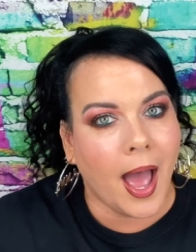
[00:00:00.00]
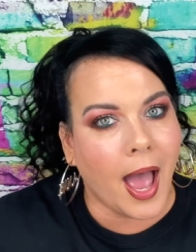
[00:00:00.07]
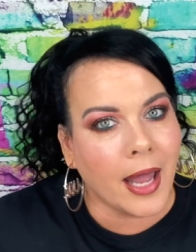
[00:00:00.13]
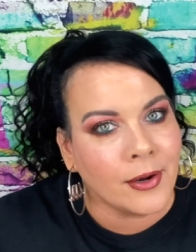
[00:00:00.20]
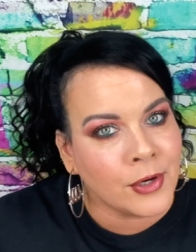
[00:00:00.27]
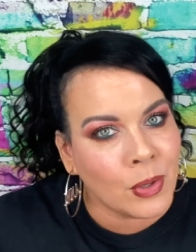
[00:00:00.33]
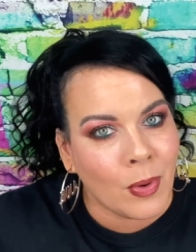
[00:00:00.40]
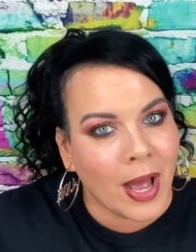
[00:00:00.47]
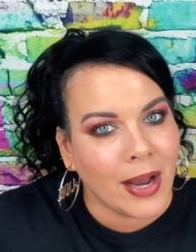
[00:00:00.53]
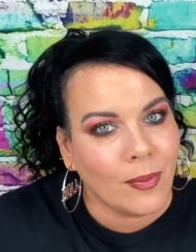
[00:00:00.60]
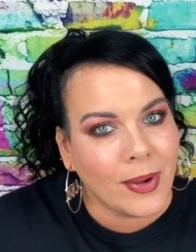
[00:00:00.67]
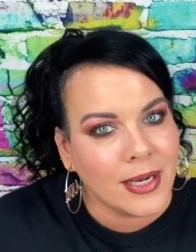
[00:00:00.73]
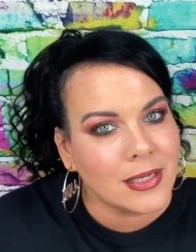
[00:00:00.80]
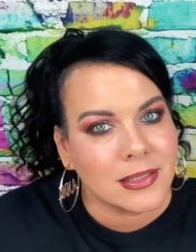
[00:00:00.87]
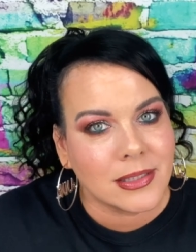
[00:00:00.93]
I don't know why
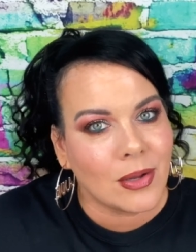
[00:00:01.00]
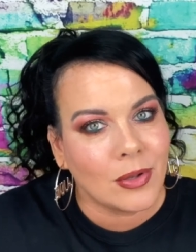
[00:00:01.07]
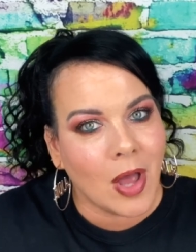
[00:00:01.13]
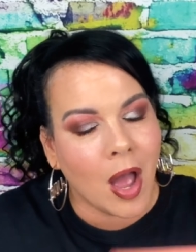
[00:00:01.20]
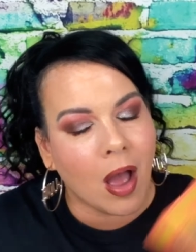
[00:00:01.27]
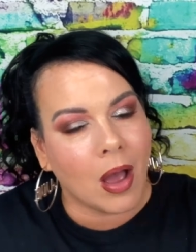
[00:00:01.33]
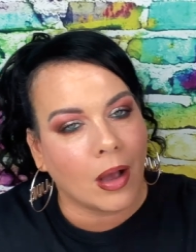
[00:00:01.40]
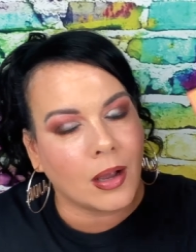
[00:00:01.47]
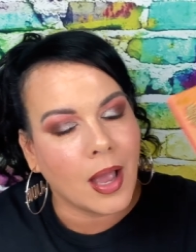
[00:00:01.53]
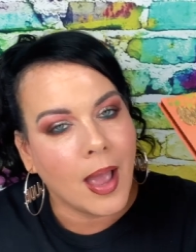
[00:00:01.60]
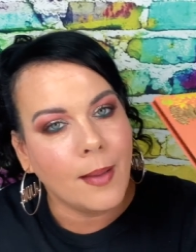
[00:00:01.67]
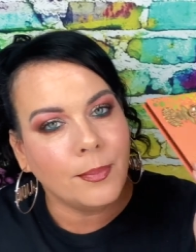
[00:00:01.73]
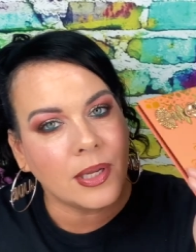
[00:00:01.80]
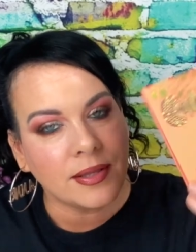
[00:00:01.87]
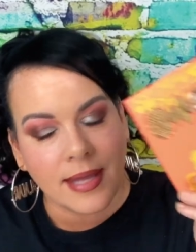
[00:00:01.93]
I waited so long,
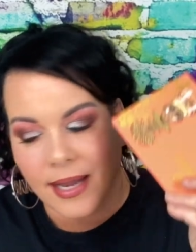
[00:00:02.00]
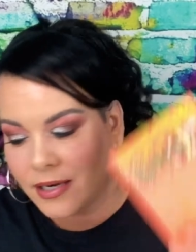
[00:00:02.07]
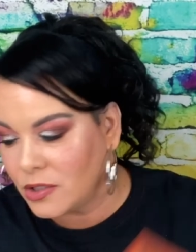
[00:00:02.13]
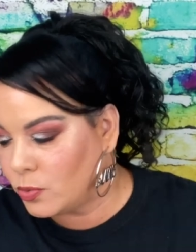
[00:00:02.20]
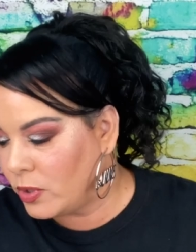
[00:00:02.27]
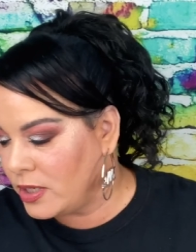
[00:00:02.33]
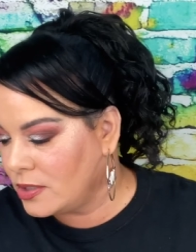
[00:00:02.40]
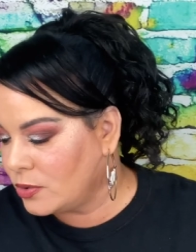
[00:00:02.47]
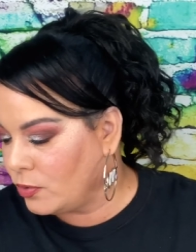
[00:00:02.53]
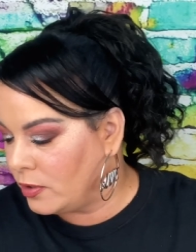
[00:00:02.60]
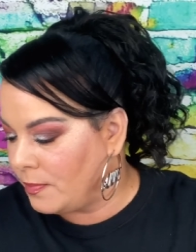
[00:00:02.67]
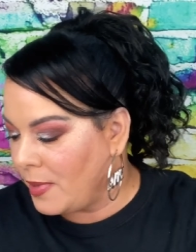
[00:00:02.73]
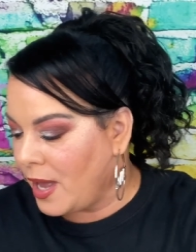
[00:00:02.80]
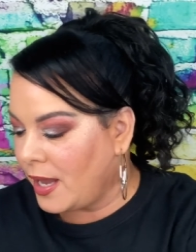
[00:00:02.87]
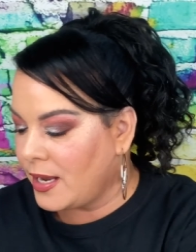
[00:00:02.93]
but that is what is
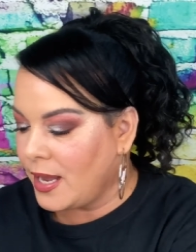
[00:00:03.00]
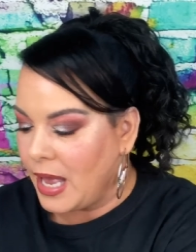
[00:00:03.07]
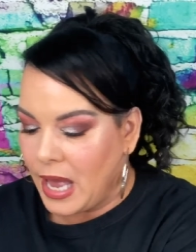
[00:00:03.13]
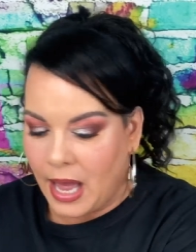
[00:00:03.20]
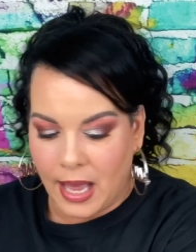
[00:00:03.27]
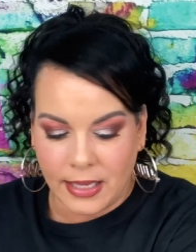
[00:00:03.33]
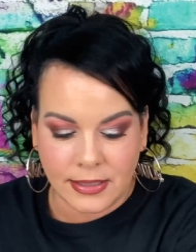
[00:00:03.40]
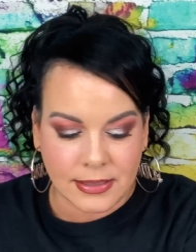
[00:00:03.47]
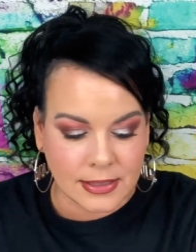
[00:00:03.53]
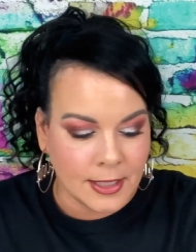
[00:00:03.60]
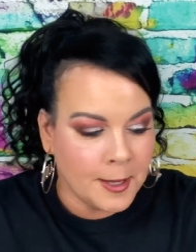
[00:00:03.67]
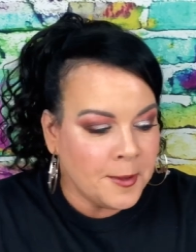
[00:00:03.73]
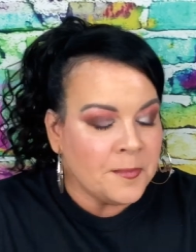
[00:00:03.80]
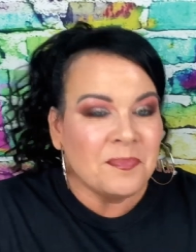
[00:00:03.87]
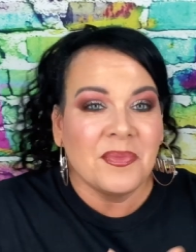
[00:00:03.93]
on my eyes.
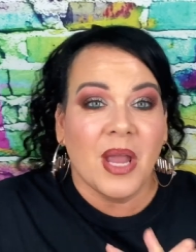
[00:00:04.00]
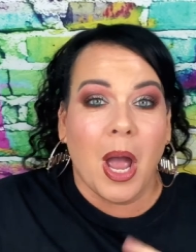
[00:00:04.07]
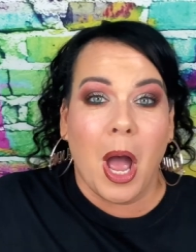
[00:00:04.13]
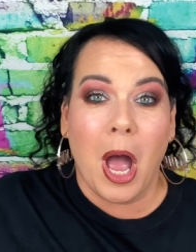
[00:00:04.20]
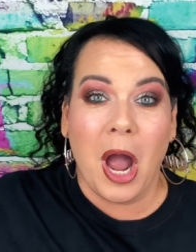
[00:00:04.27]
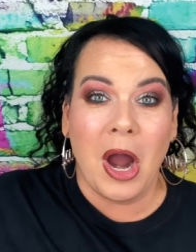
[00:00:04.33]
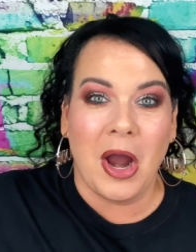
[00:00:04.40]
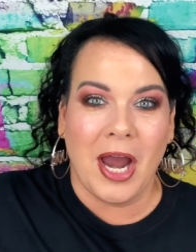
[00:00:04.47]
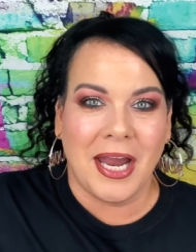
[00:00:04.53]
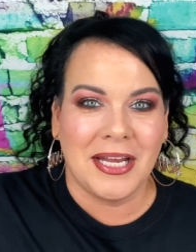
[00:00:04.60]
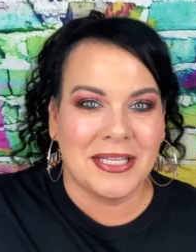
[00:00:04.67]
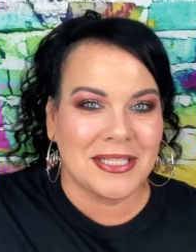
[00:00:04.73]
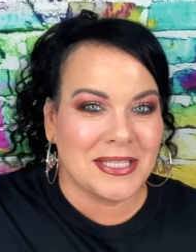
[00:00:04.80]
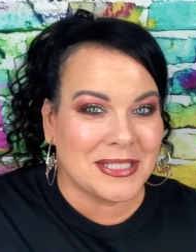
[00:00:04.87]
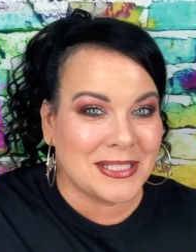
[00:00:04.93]
All
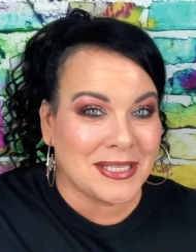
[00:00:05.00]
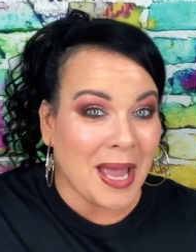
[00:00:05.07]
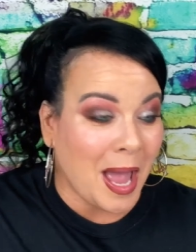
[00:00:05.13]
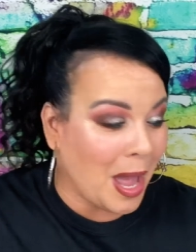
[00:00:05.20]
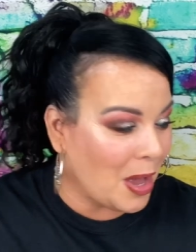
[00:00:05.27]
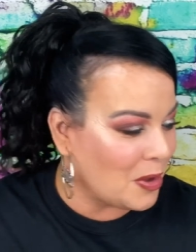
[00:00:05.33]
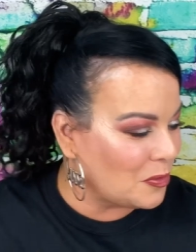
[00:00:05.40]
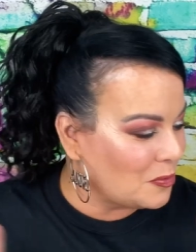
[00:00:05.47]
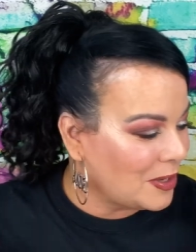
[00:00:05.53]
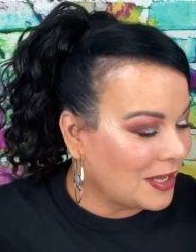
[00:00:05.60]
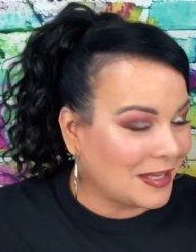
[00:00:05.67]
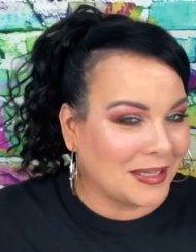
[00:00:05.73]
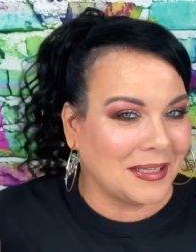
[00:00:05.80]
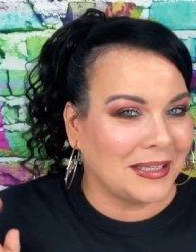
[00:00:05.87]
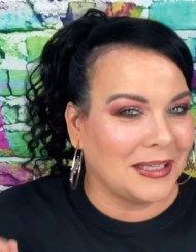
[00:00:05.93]
right, so
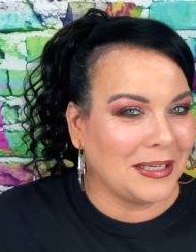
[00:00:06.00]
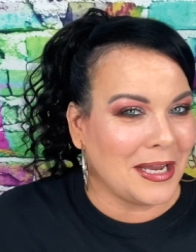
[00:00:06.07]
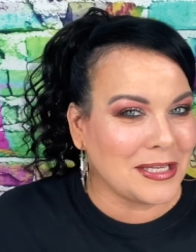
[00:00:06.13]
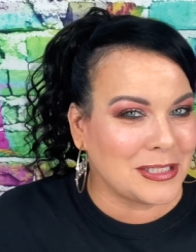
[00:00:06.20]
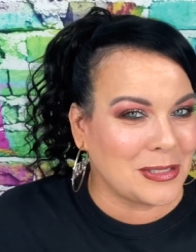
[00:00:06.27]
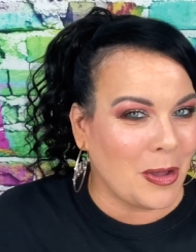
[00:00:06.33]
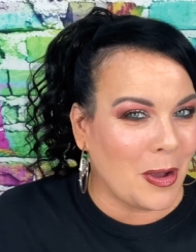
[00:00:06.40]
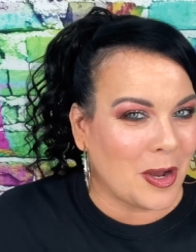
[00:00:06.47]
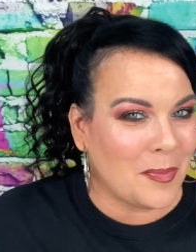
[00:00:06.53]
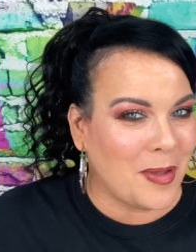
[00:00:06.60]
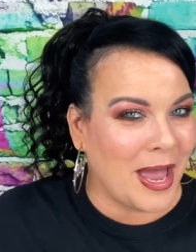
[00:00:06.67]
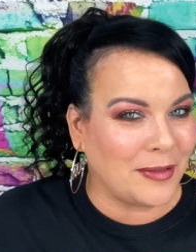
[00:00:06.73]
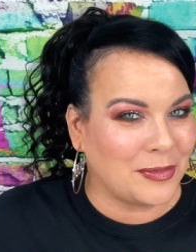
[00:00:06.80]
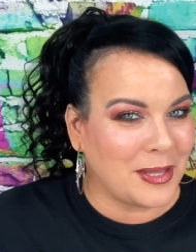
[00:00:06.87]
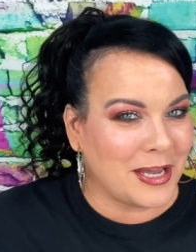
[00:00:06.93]
let's talk
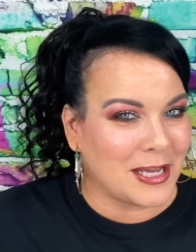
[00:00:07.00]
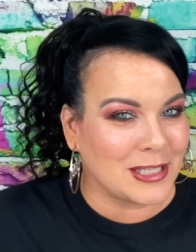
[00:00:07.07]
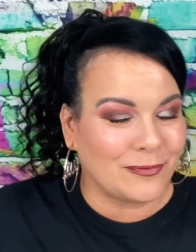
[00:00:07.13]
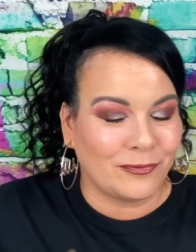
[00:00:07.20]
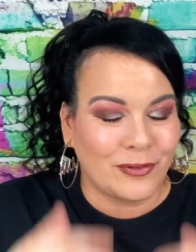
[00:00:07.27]
about this.